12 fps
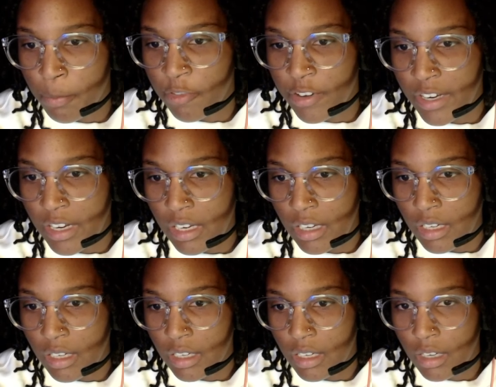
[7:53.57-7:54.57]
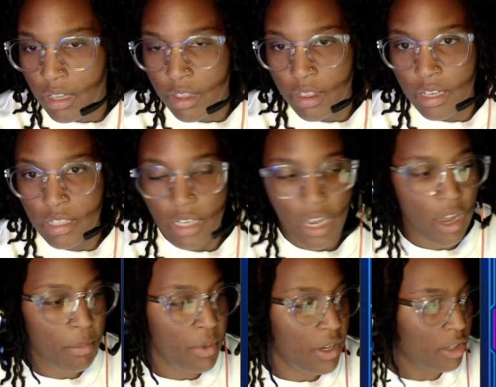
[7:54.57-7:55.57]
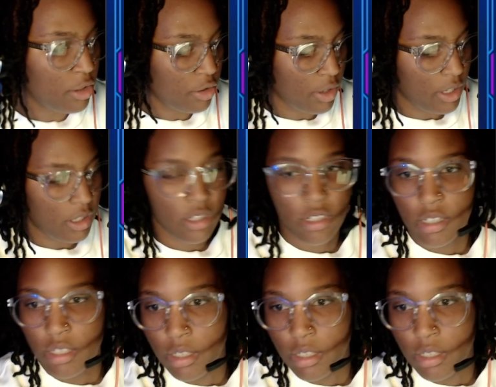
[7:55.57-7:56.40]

via this IP address.